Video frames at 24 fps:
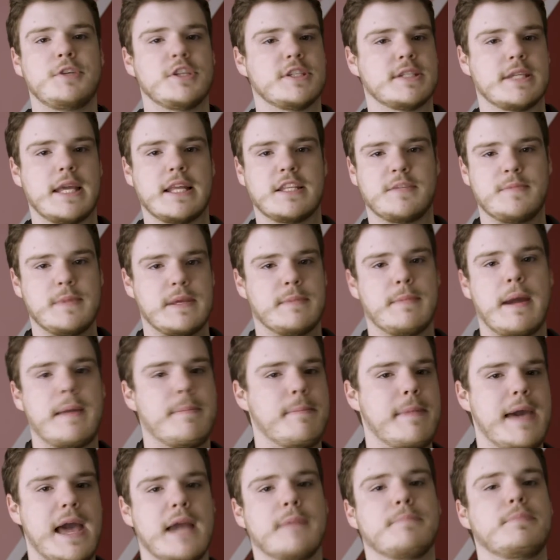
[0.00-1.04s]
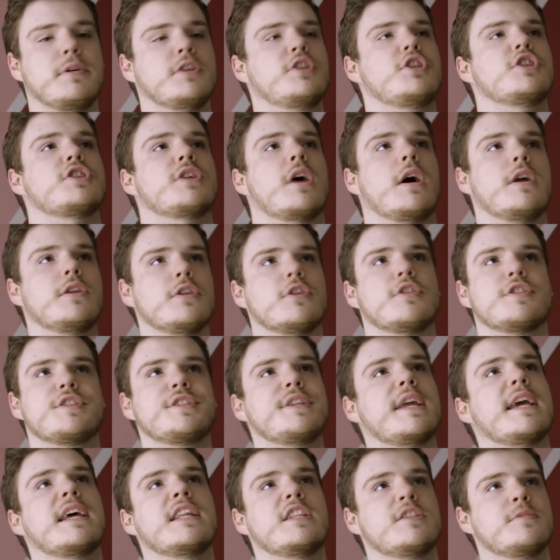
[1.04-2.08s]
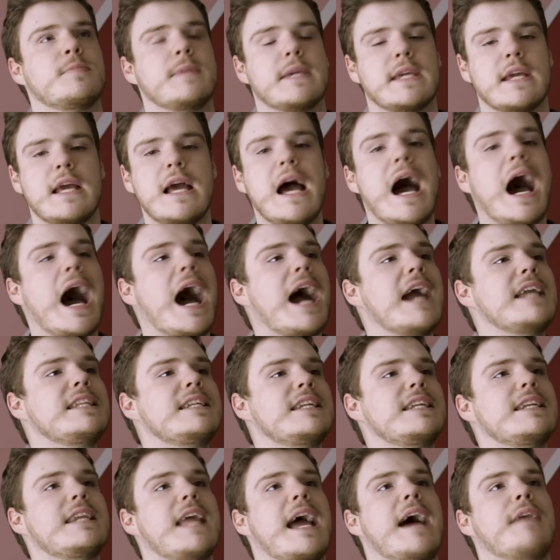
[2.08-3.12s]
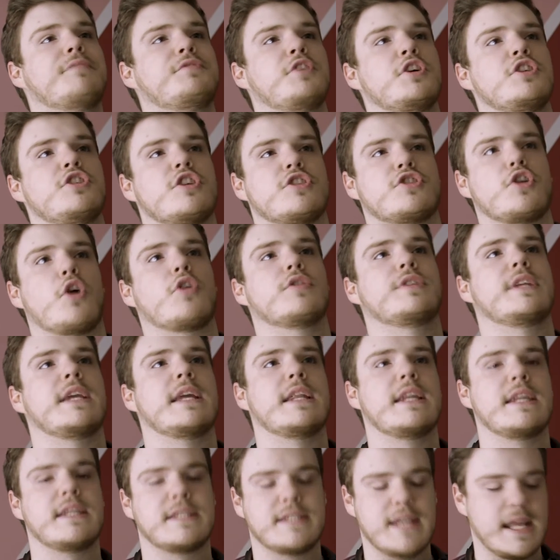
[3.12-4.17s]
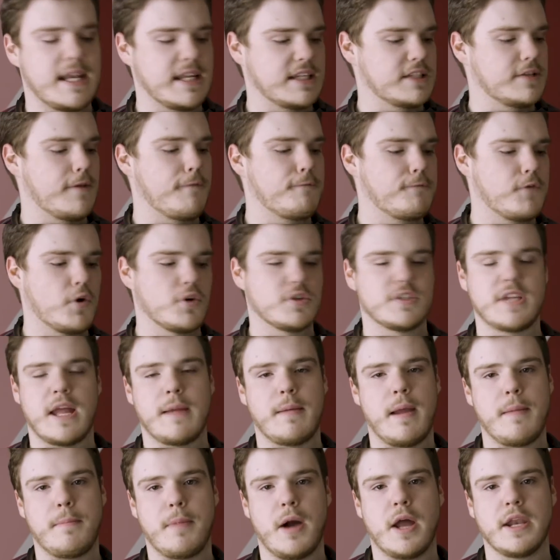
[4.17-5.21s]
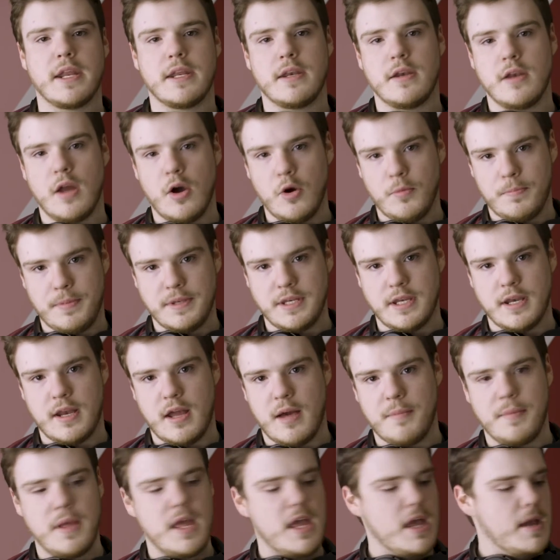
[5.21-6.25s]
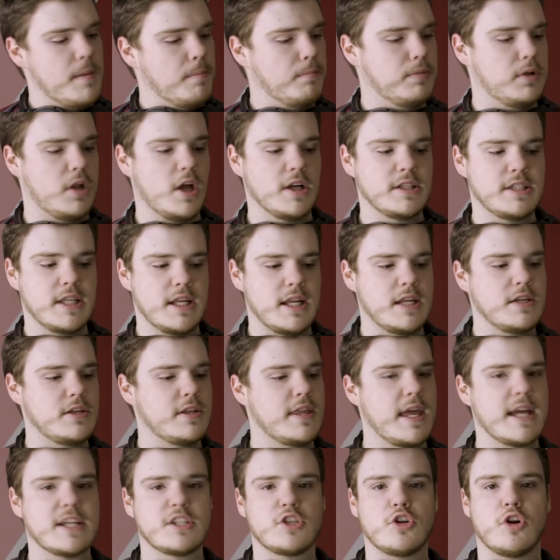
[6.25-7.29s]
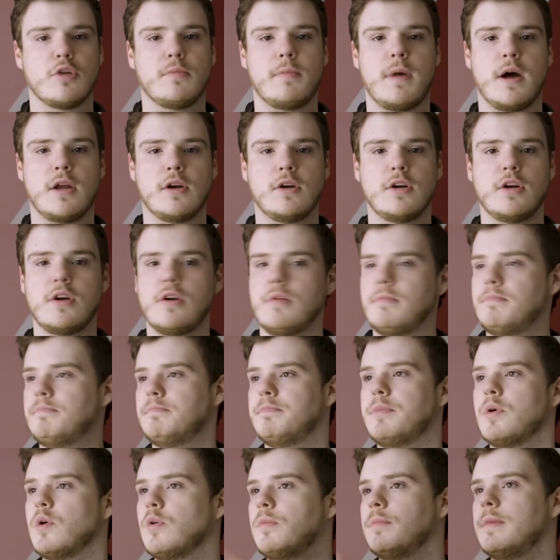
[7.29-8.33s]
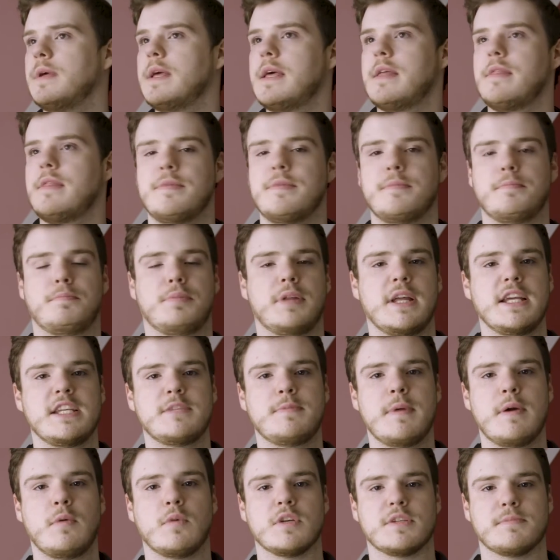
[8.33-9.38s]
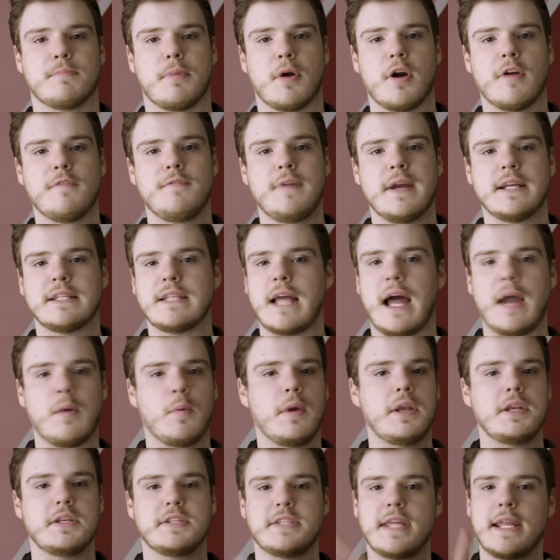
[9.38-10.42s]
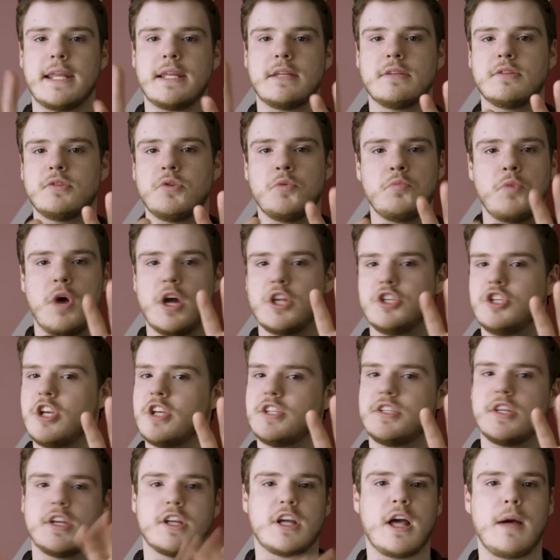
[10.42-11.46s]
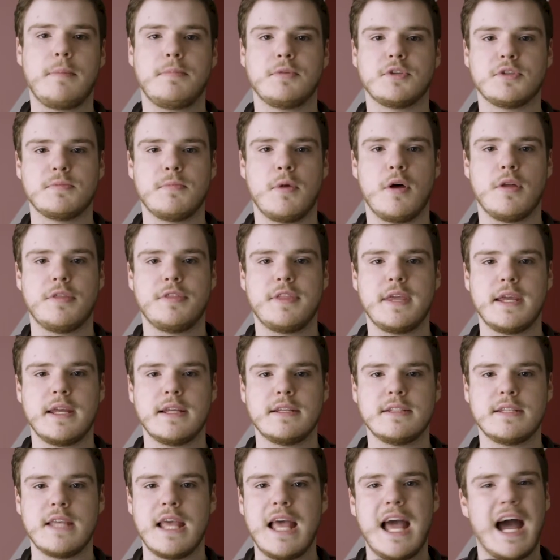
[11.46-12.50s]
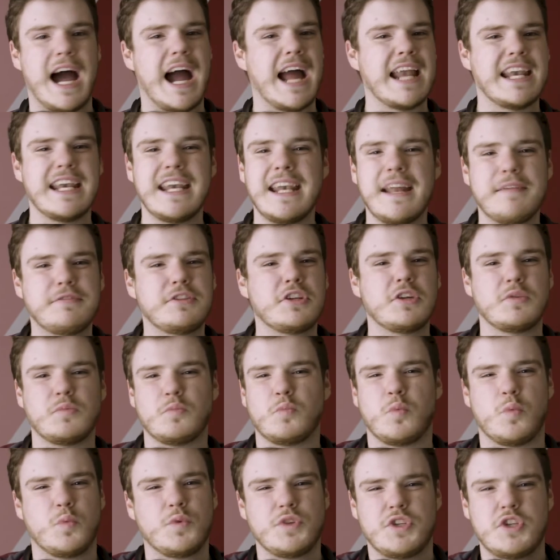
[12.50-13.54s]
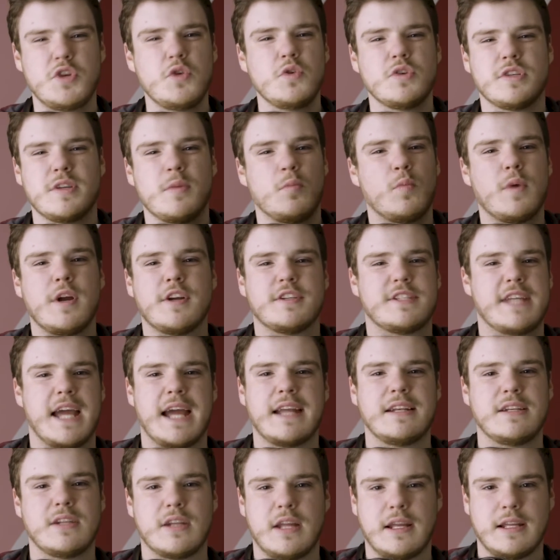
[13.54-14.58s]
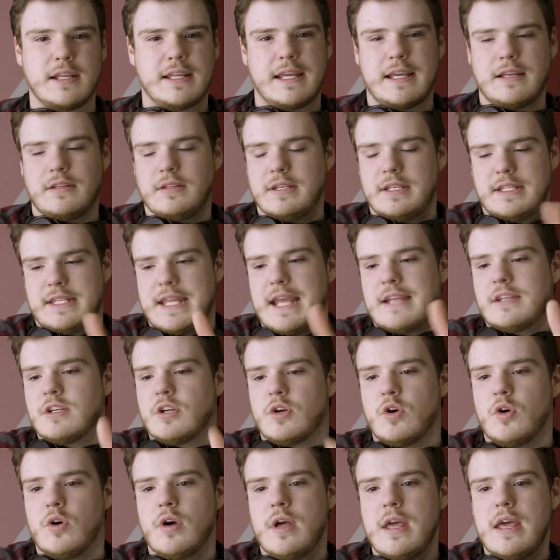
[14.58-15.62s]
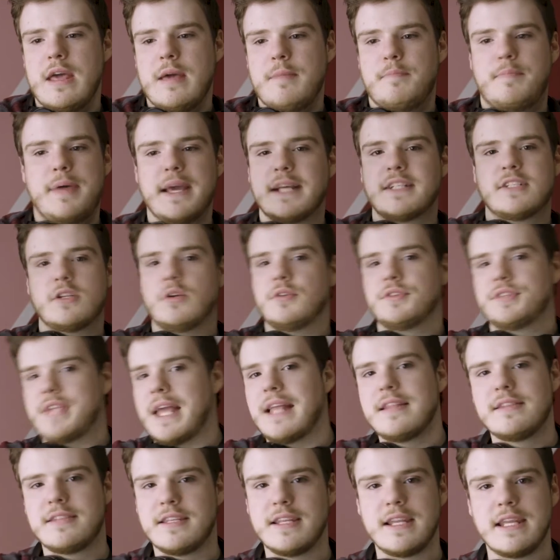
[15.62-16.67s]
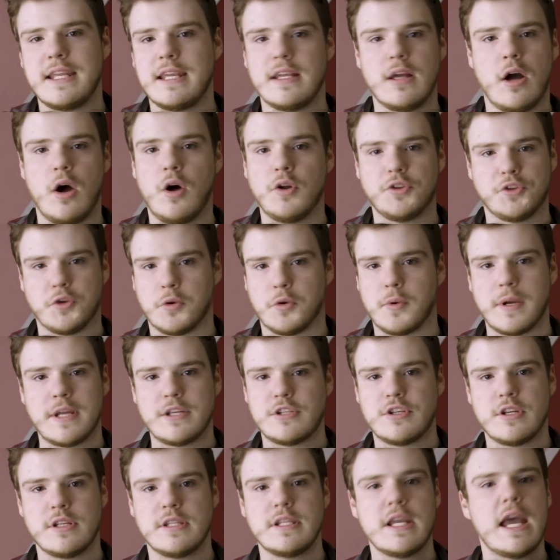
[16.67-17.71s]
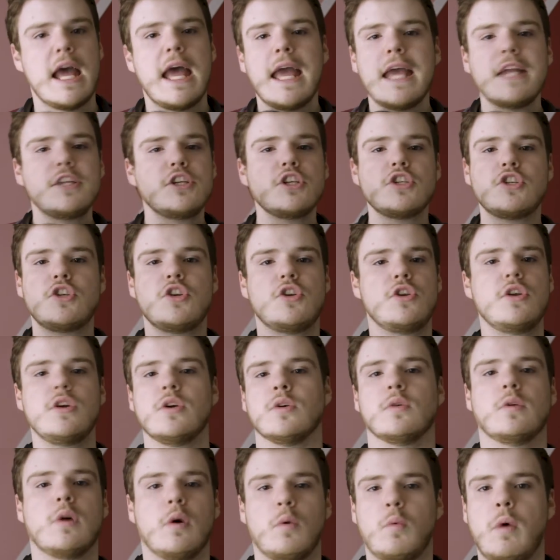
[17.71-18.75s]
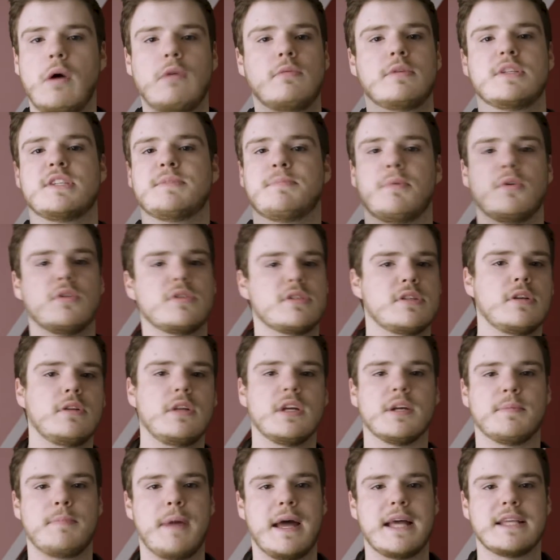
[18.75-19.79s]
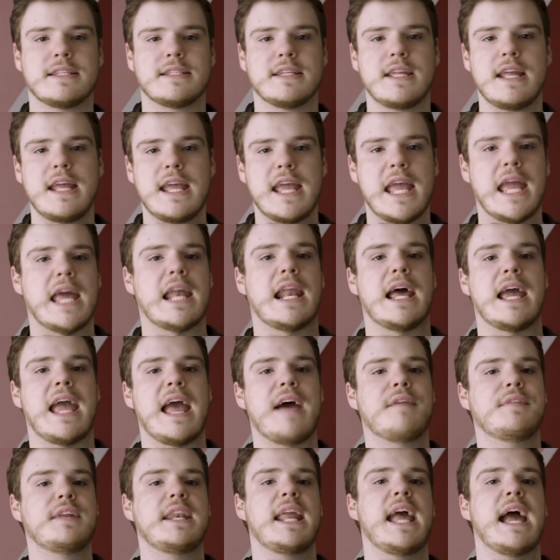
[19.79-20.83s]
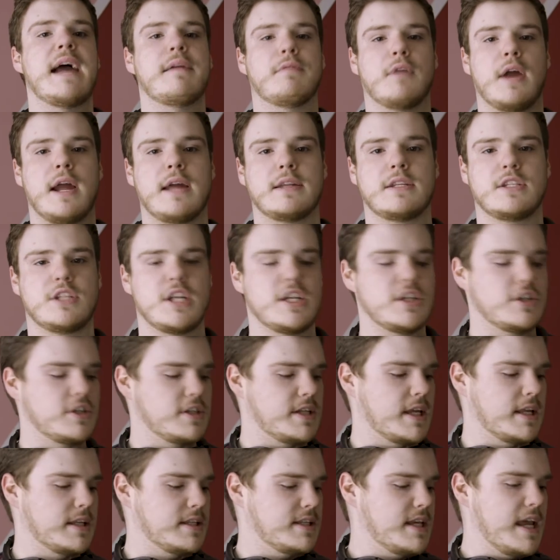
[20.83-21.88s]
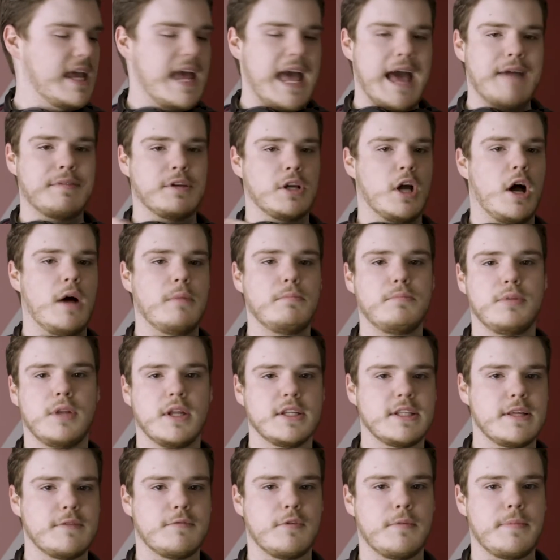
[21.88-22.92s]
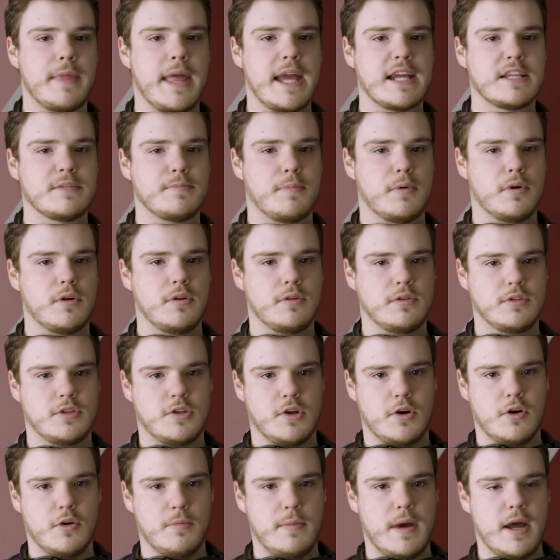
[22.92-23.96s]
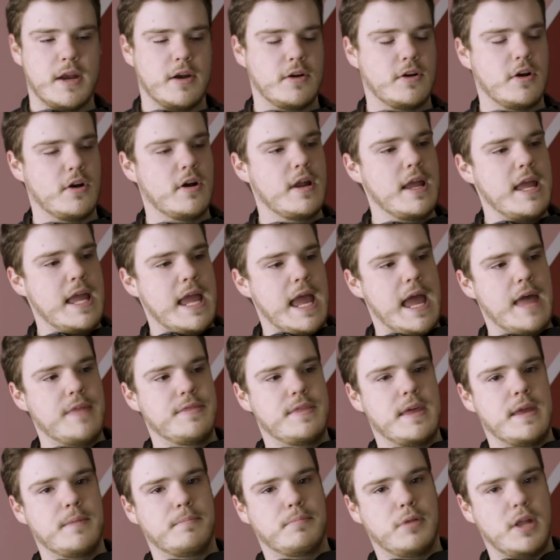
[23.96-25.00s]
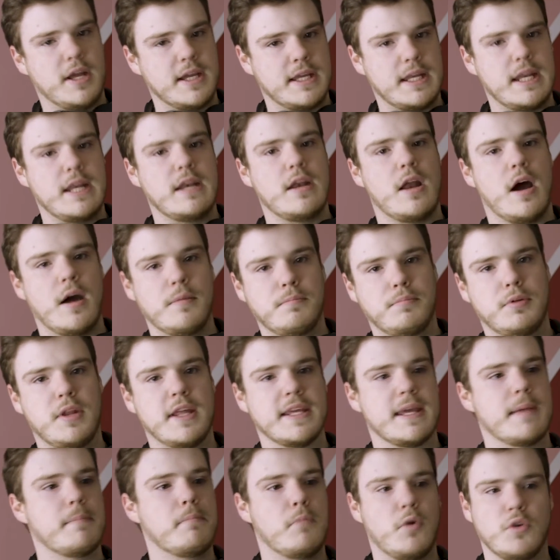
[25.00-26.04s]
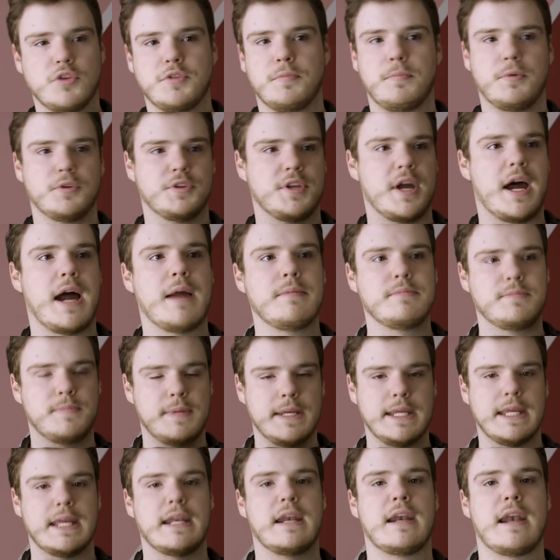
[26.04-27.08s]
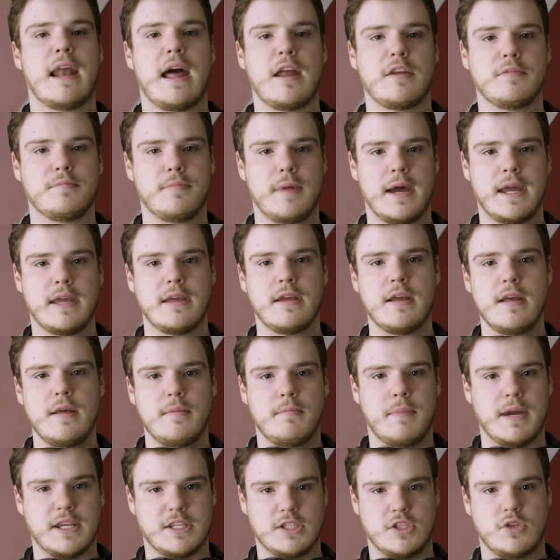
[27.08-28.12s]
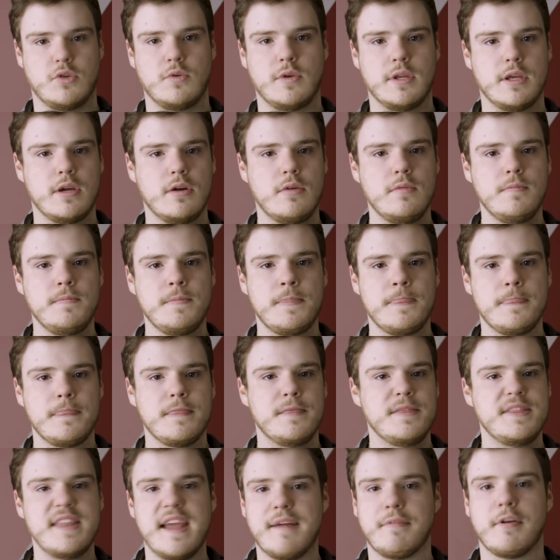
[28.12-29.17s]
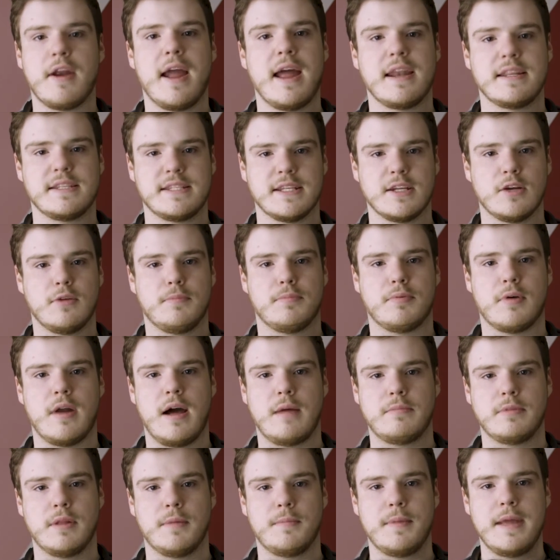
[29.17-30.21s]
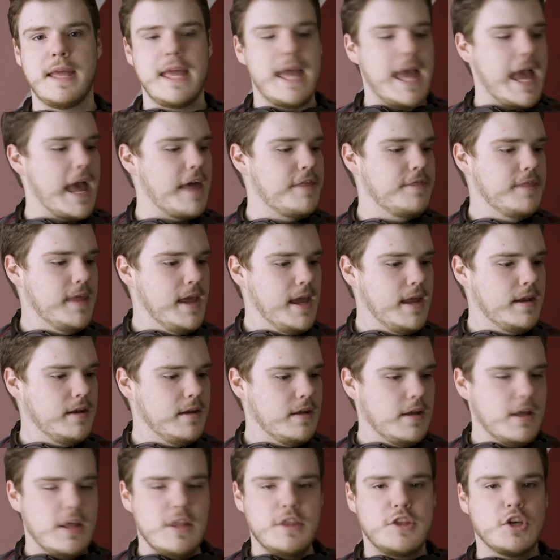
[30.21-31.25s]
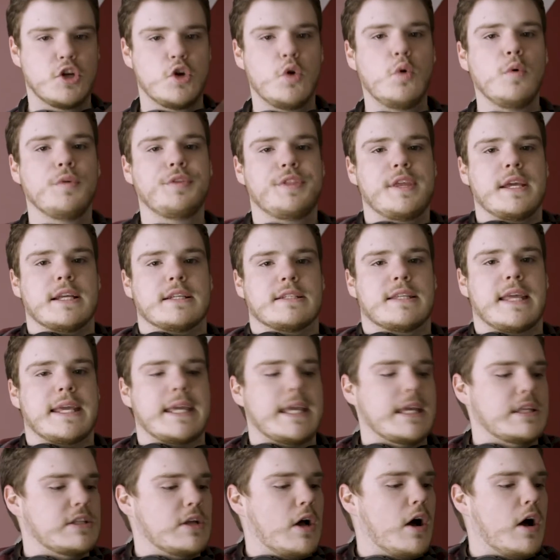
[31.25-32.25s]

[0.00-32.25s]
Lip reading: just gets me. My MacBook just understands me. I didn't have to adjust hardly any settings the first time I bought it and opened it up, plugged it into the external monitor, boom. Placement was perfect. I went into settings, adjusted a couple small things. I didn't have to do some weird technical pixel density alterations. It just knew what was supposed to look best, and I haven't ever had to change it since. Having unplugged it from the external monitor and then plug it in, unplug it multiple times, being in and out of my studio, never had a single problem. And then the cool things, like it's